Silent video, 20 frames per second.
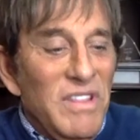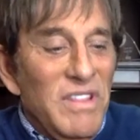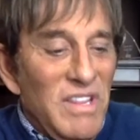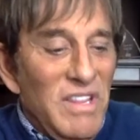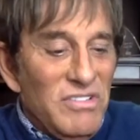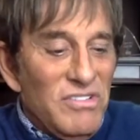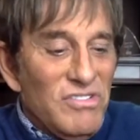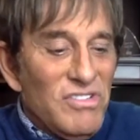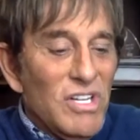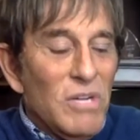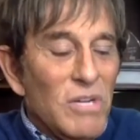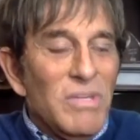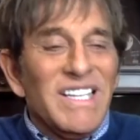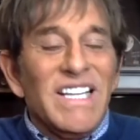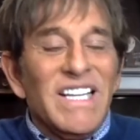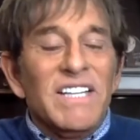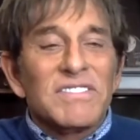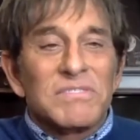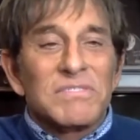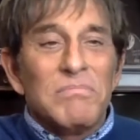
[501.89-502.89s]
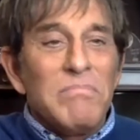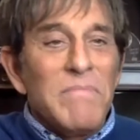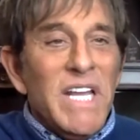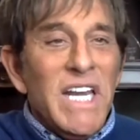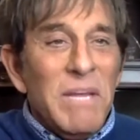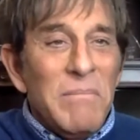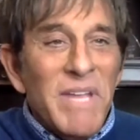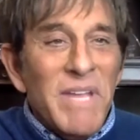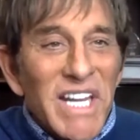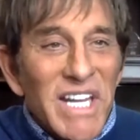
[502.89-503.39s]
gentleman lives
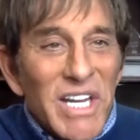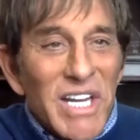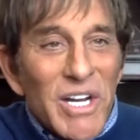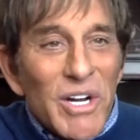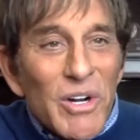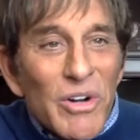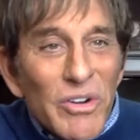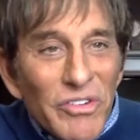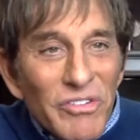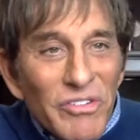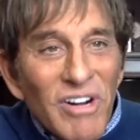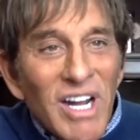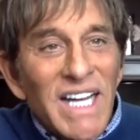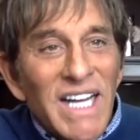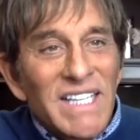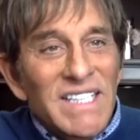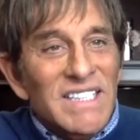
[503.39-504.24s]
many, many years, right?